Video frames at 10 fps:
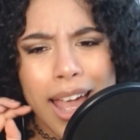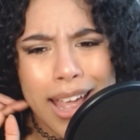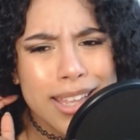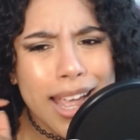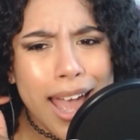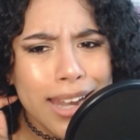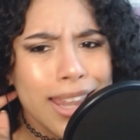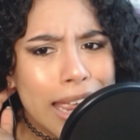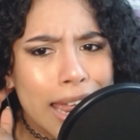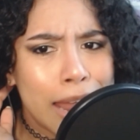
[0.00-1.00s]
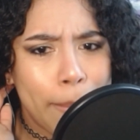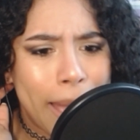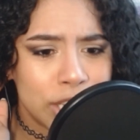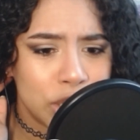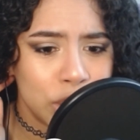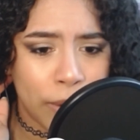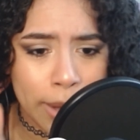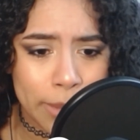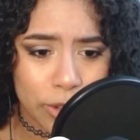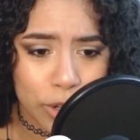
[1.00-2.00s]
I think I had like an Apache
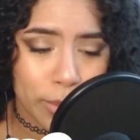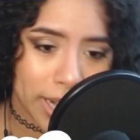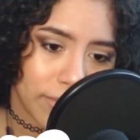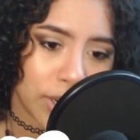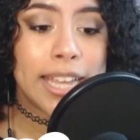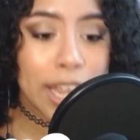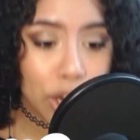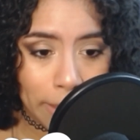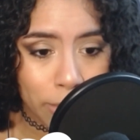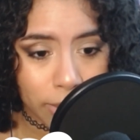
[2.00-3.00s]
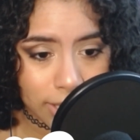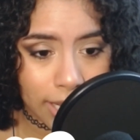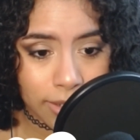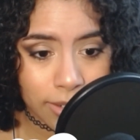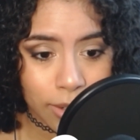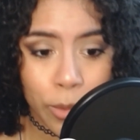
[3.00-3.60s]
grandmother or whatever, get your paperwork together,